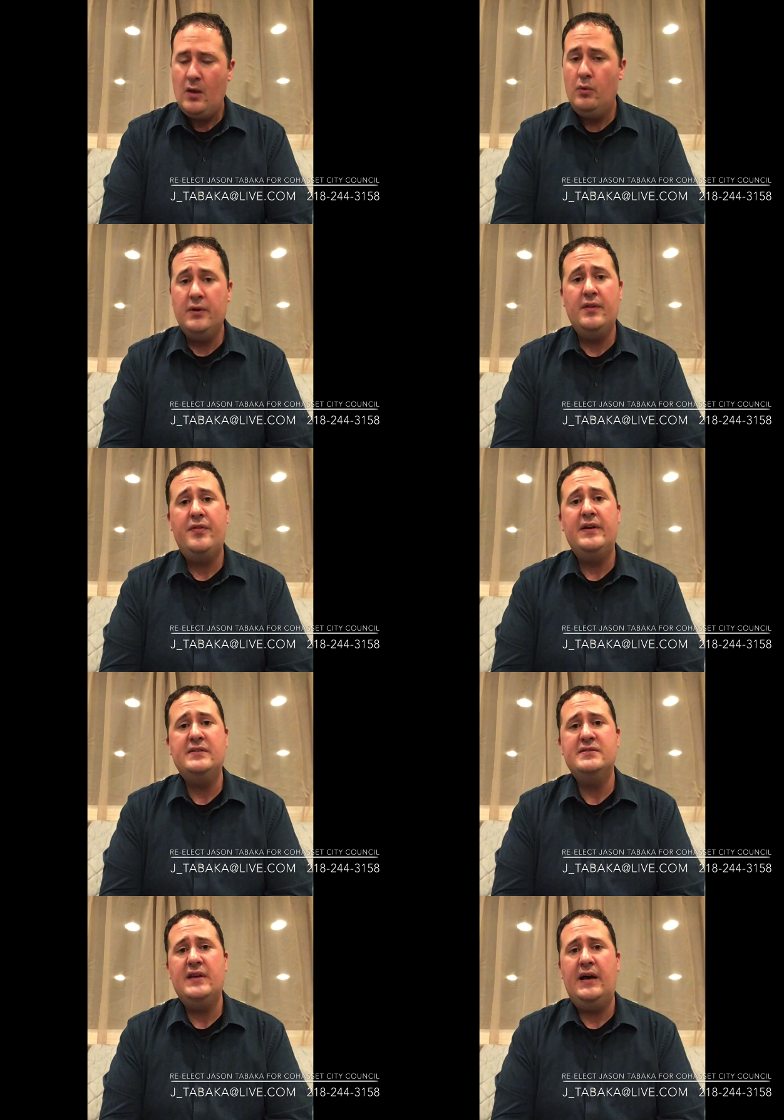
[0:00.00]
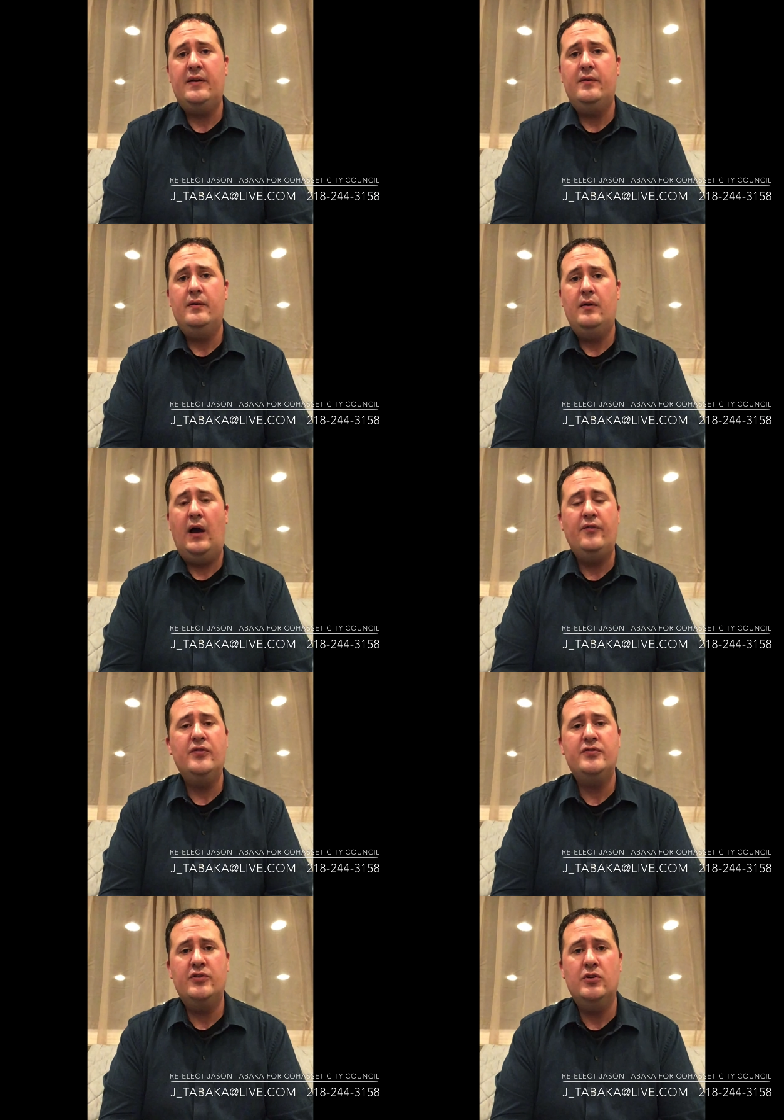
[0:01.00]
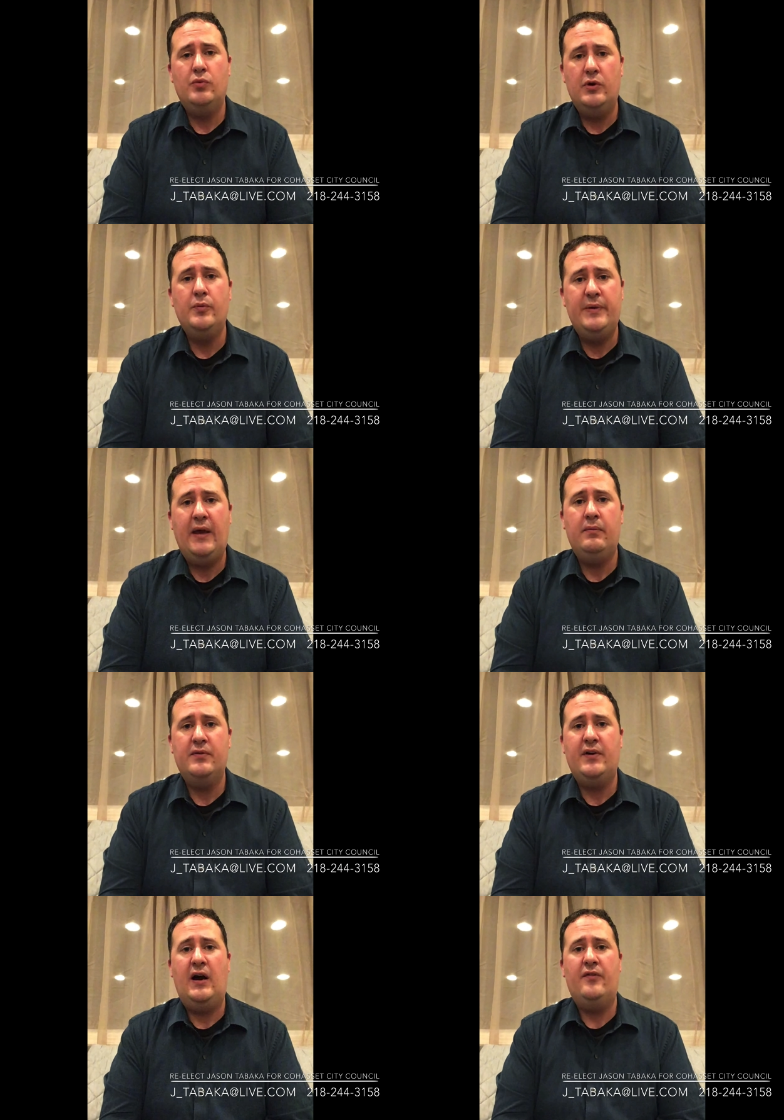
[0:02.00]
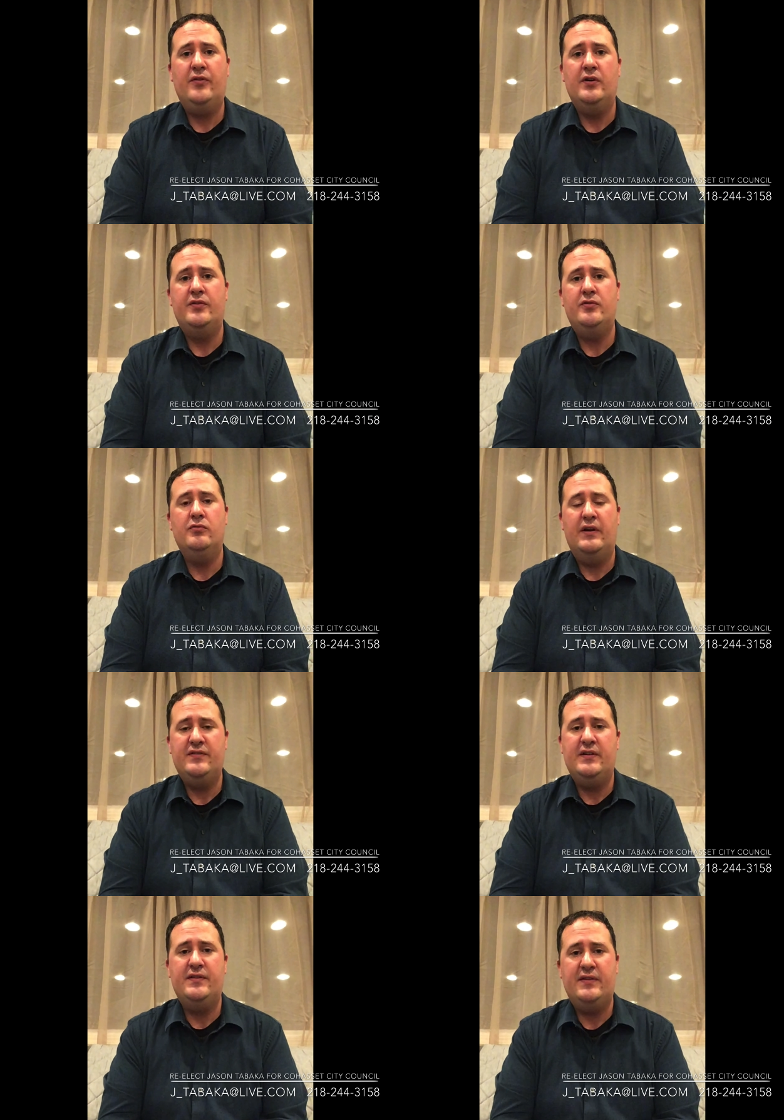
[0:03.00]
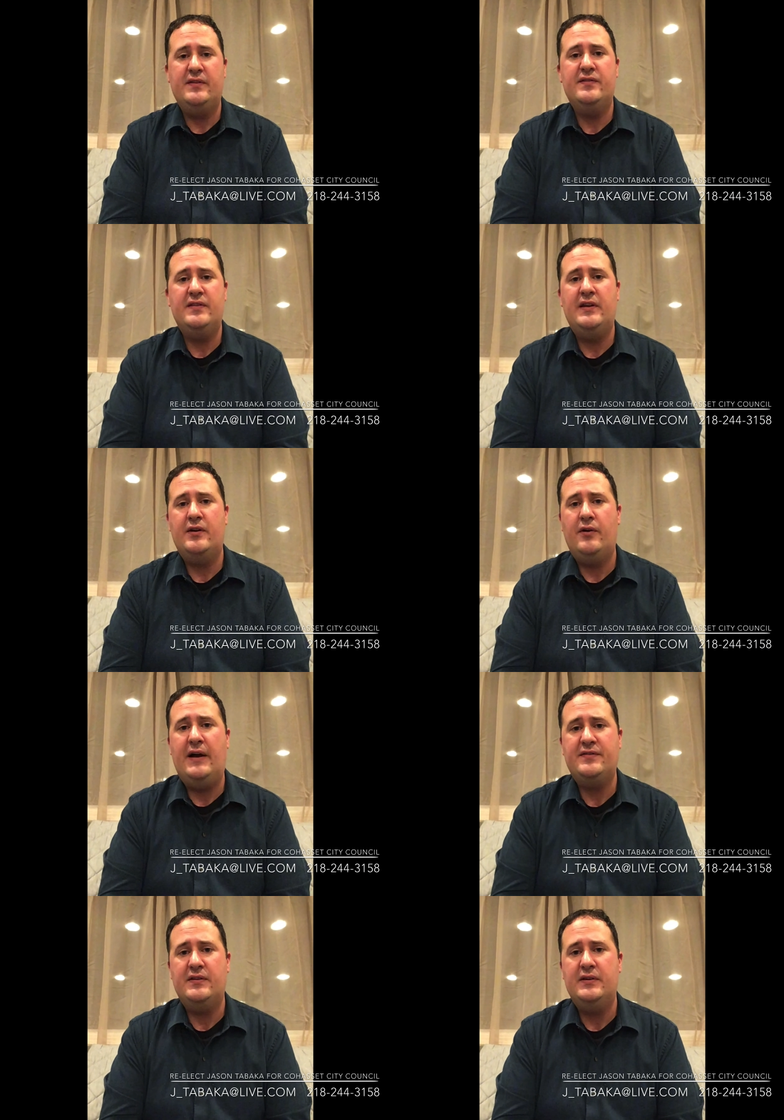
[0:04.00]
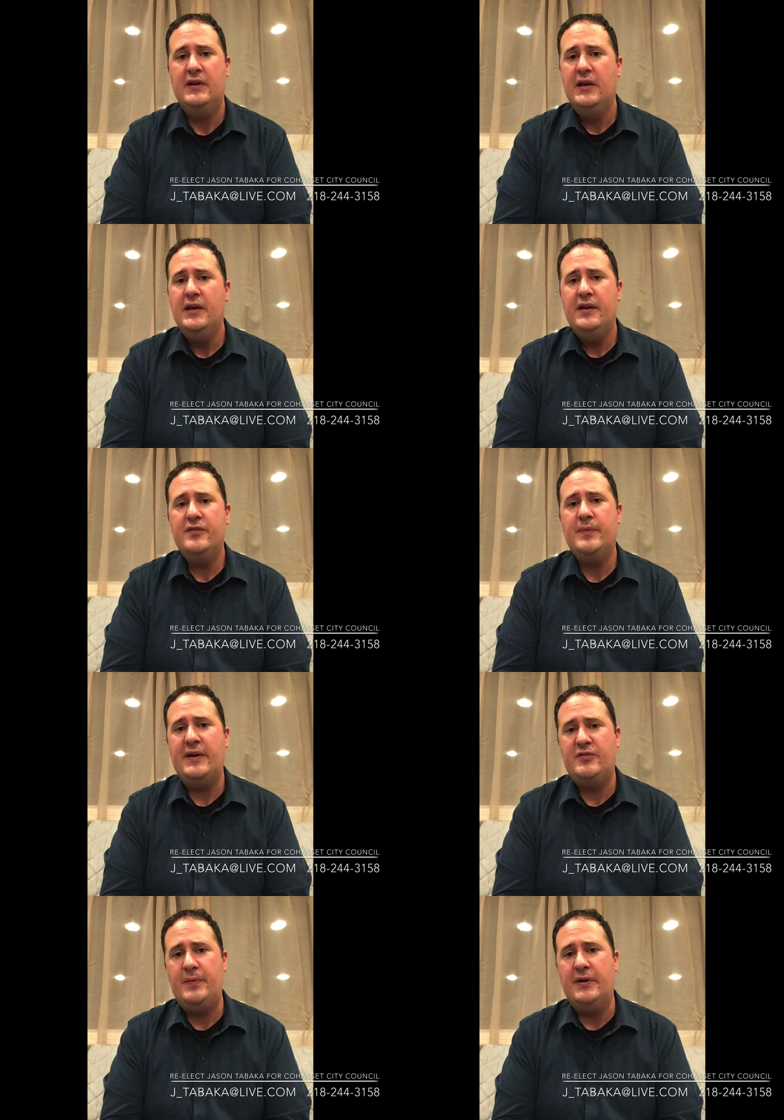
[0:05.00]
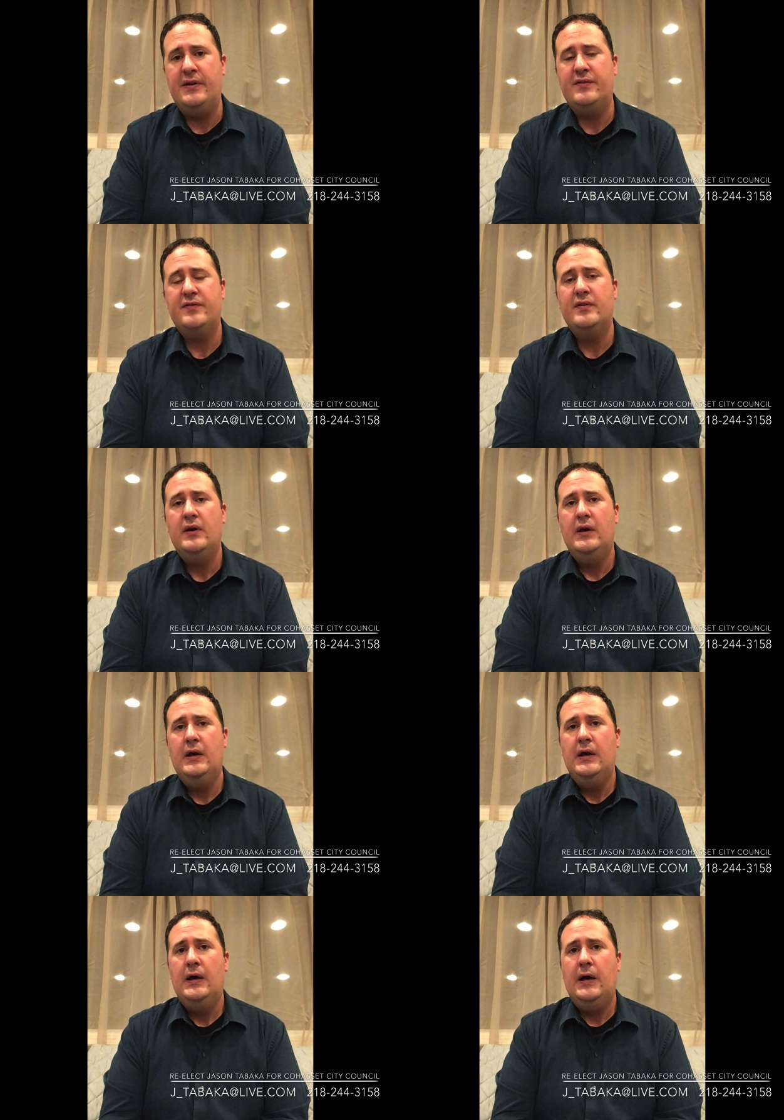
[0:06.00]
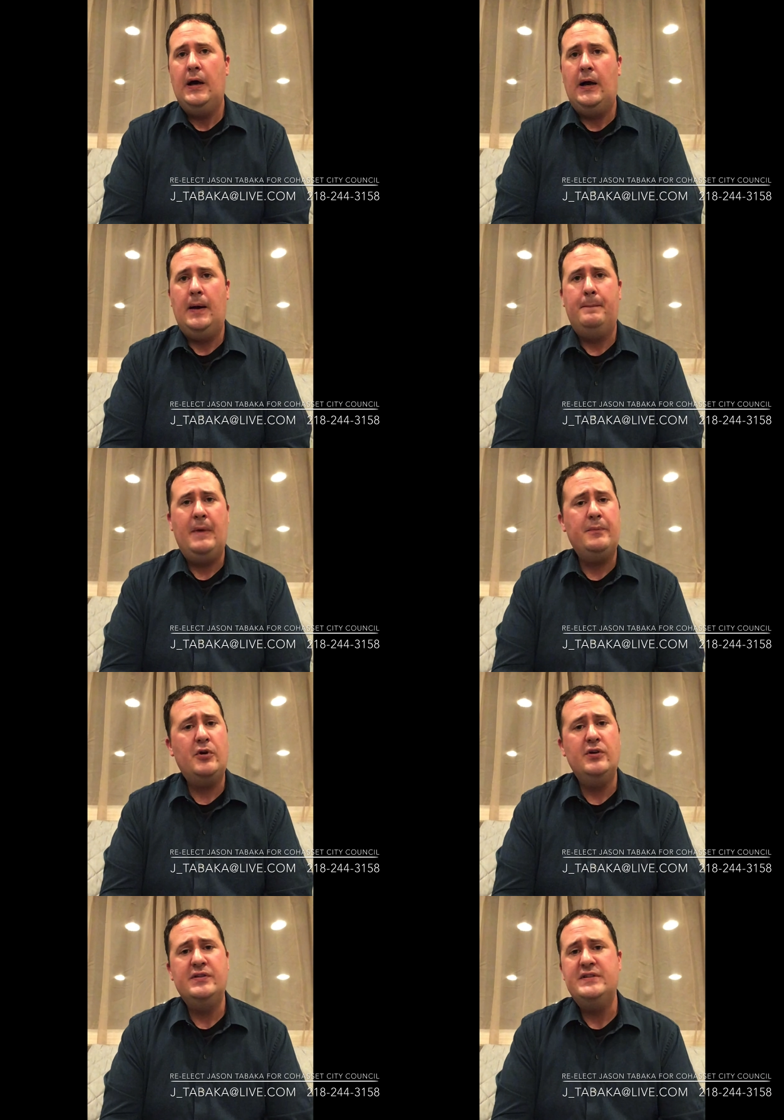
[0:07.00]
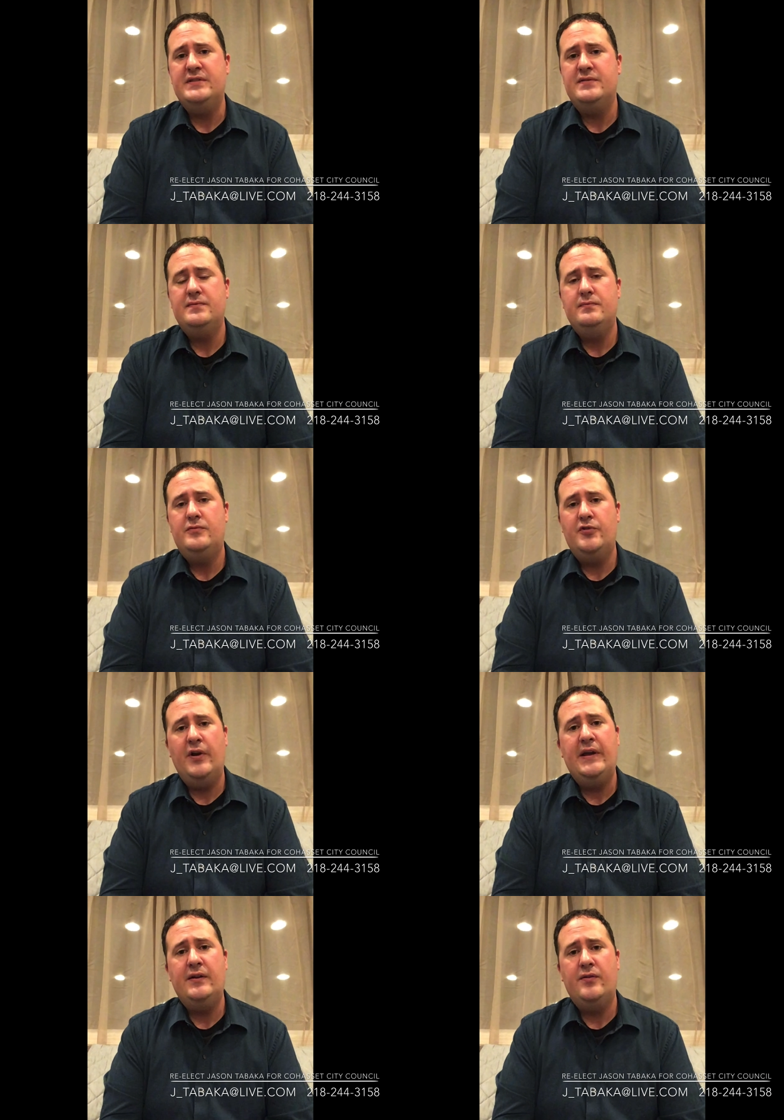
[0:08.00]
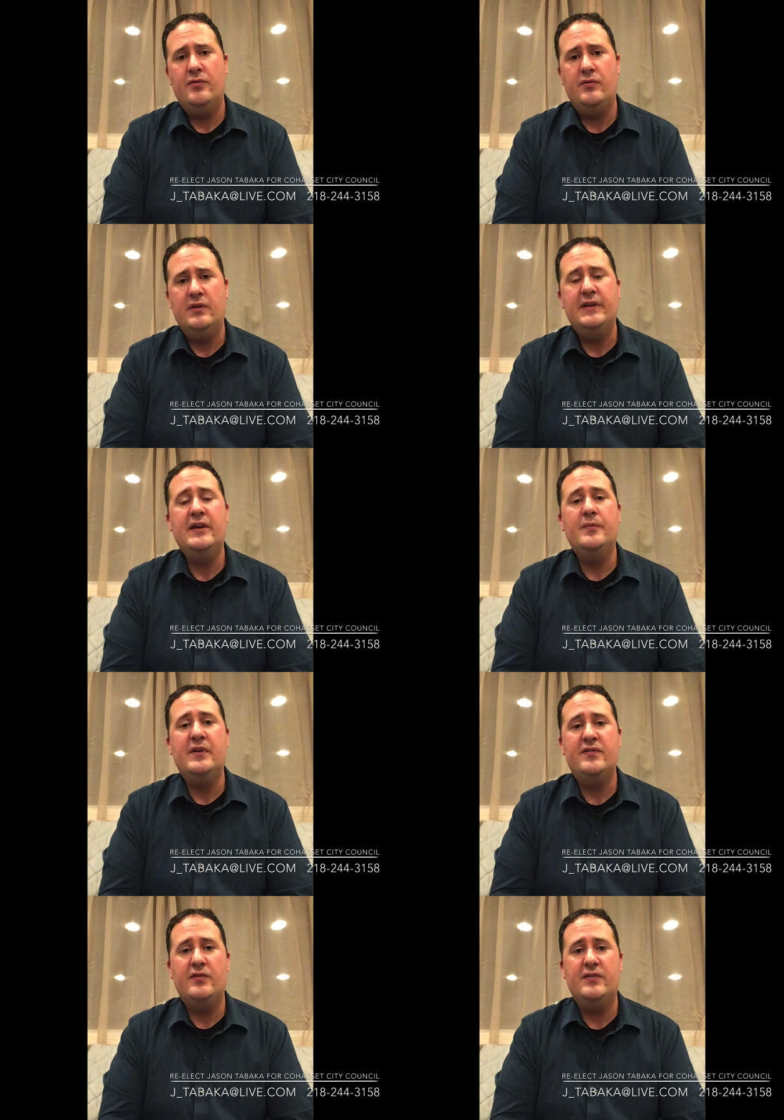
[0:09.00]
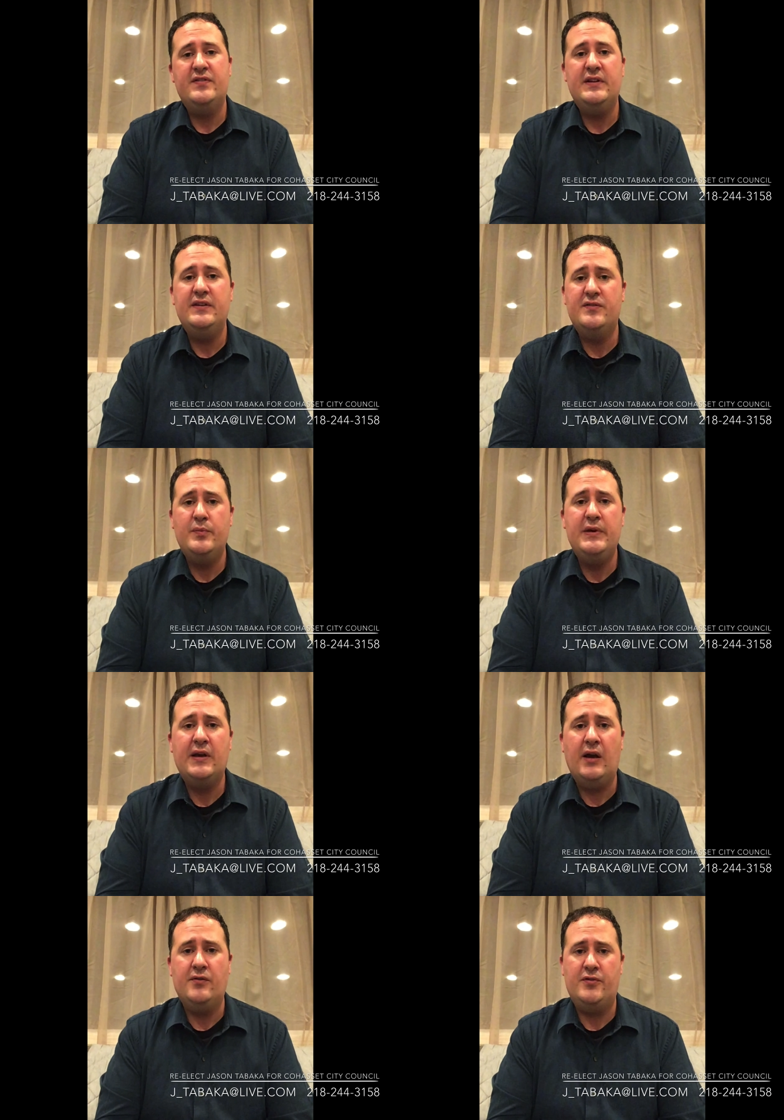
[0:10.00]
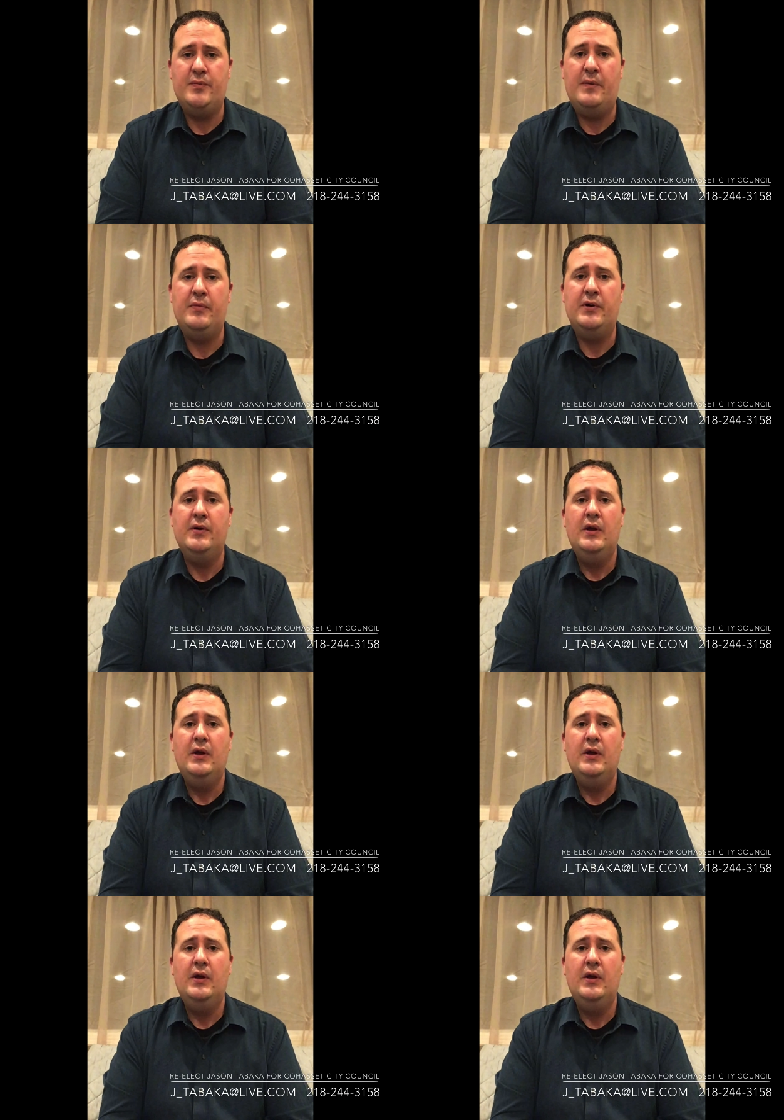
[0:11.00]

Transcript: One of the things that I for sure will be able to offer to residents in the city of Cohasset is my experience. I'm currently trained through the League of Minnesota Cities to be a council member.